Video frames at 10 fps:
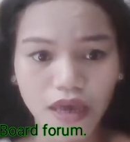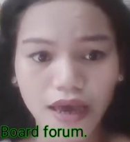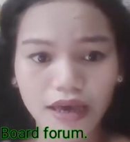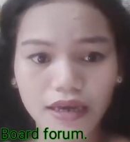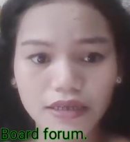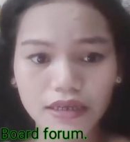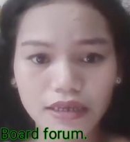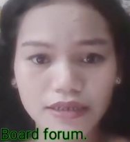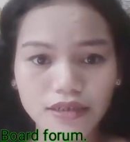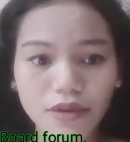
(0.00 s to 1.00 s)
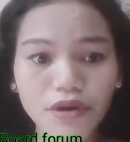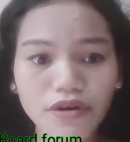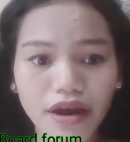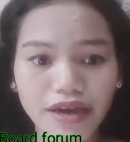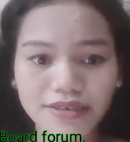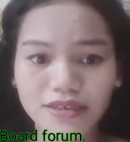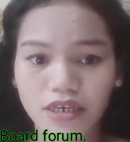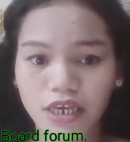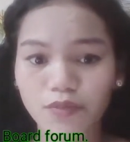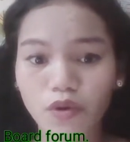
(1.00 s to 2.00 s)
and summarize
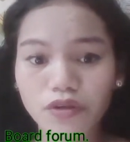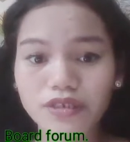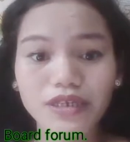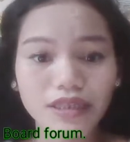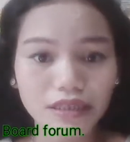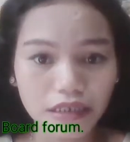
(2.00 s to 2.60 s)
key points that